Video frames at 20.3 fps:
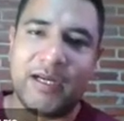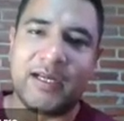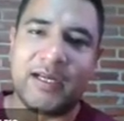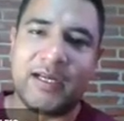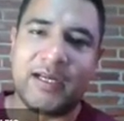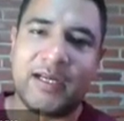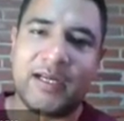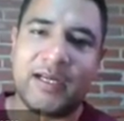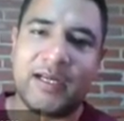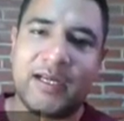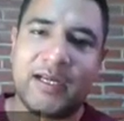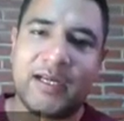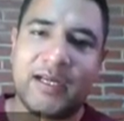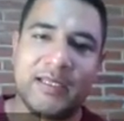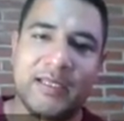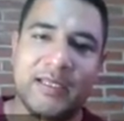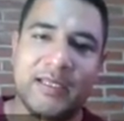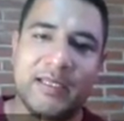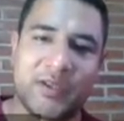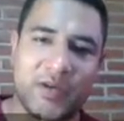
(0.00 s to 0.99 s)

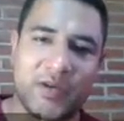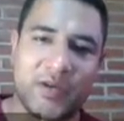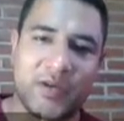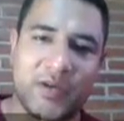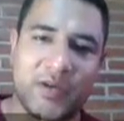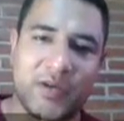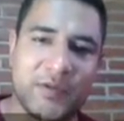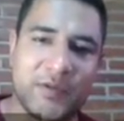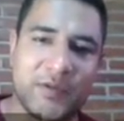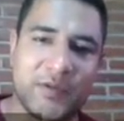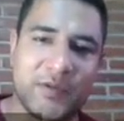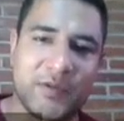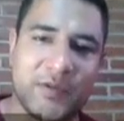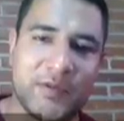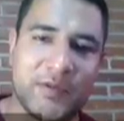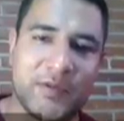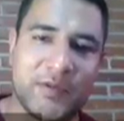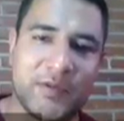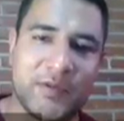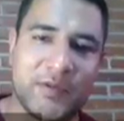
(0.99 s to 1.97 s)
inscriptions in
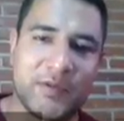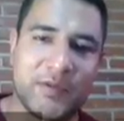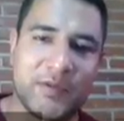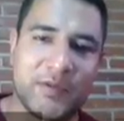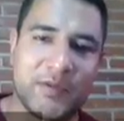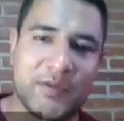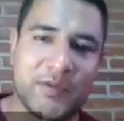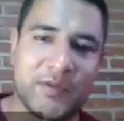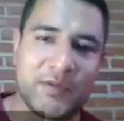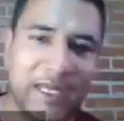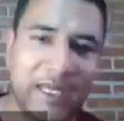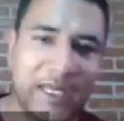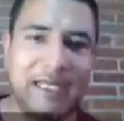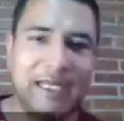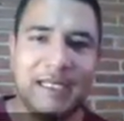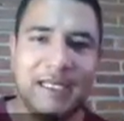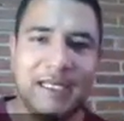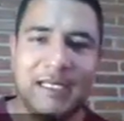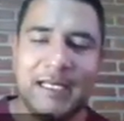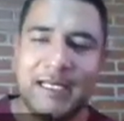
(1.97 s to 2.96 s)
Mesoamerica, the
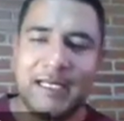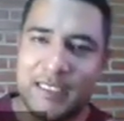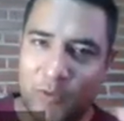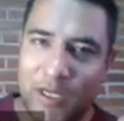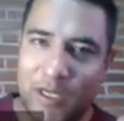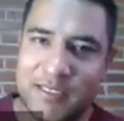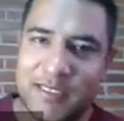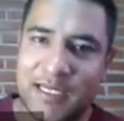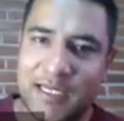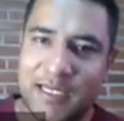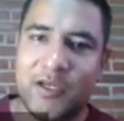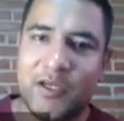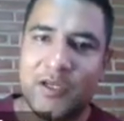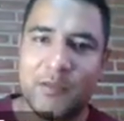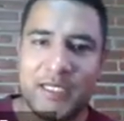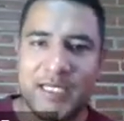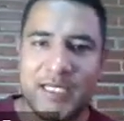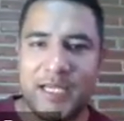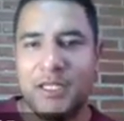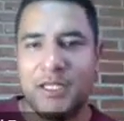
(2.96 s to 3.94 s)
ones that the Olmec
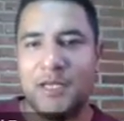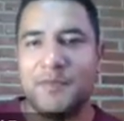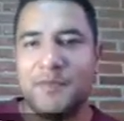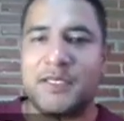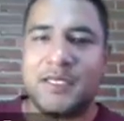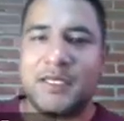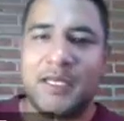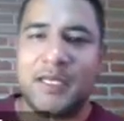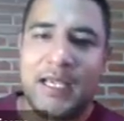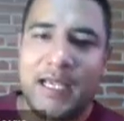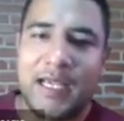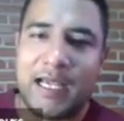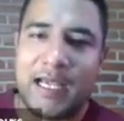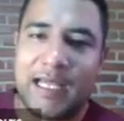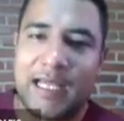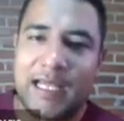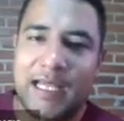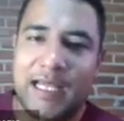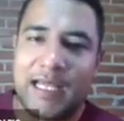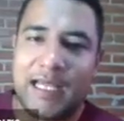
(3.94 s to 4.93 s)
developed,
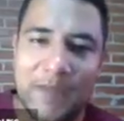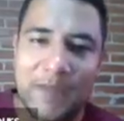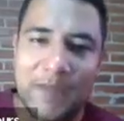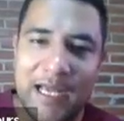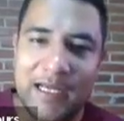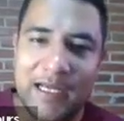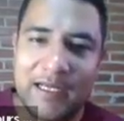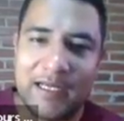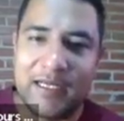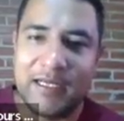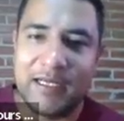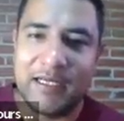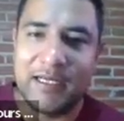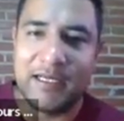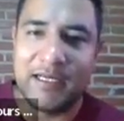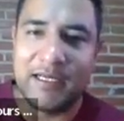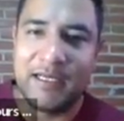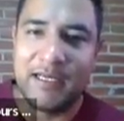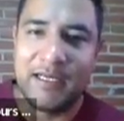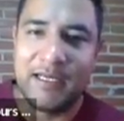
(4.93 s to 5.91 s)
and dates back
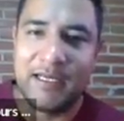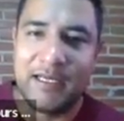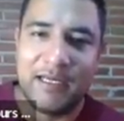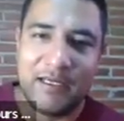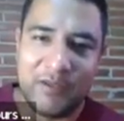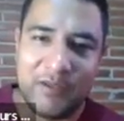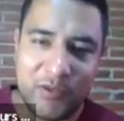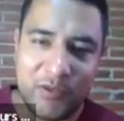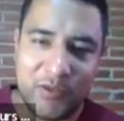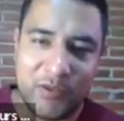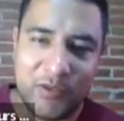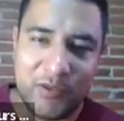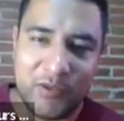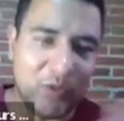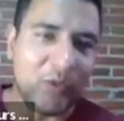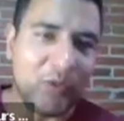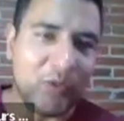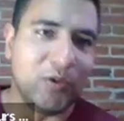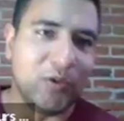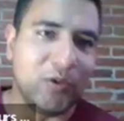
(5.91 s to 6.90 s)

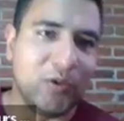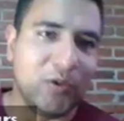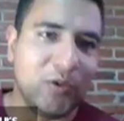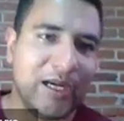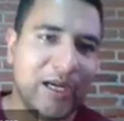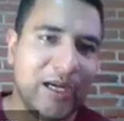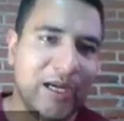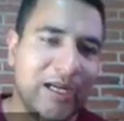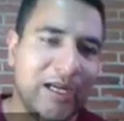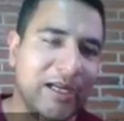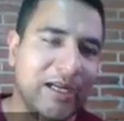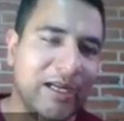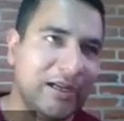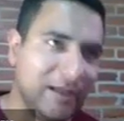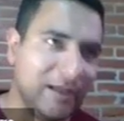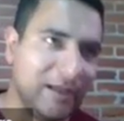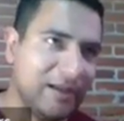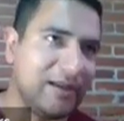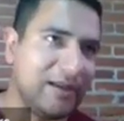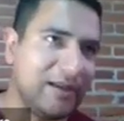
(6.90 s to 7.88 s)
to,
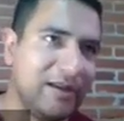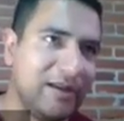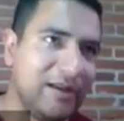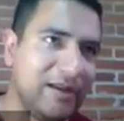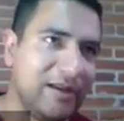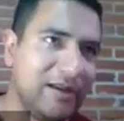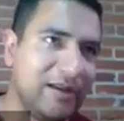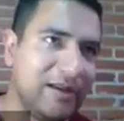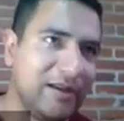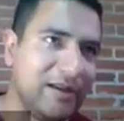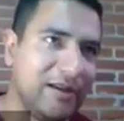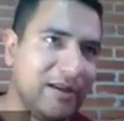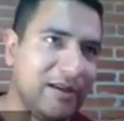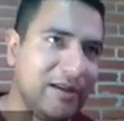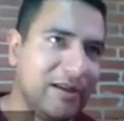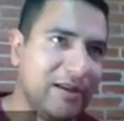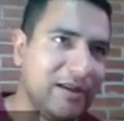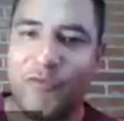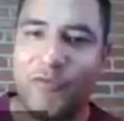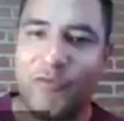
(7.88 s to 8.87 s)
we know,
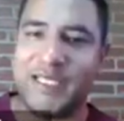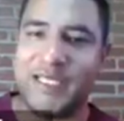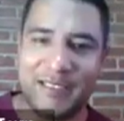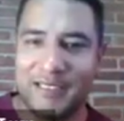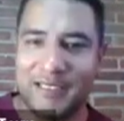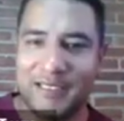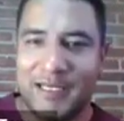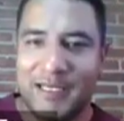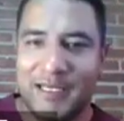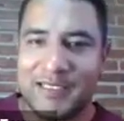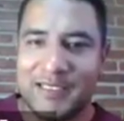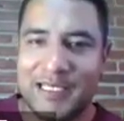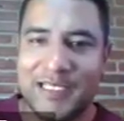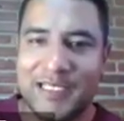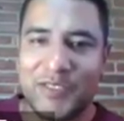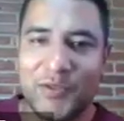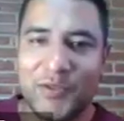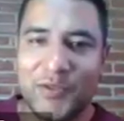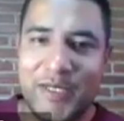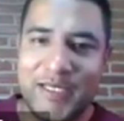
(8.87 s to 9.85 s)
14
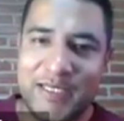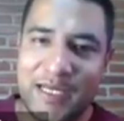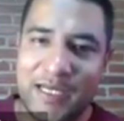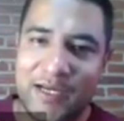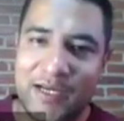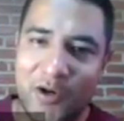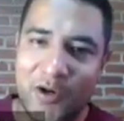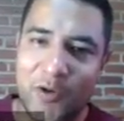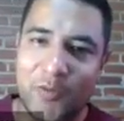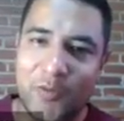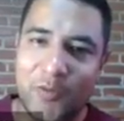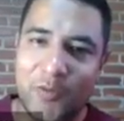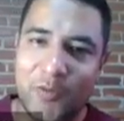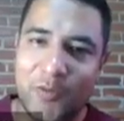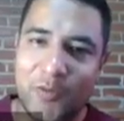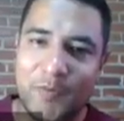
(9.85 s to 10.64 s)
centuries ago.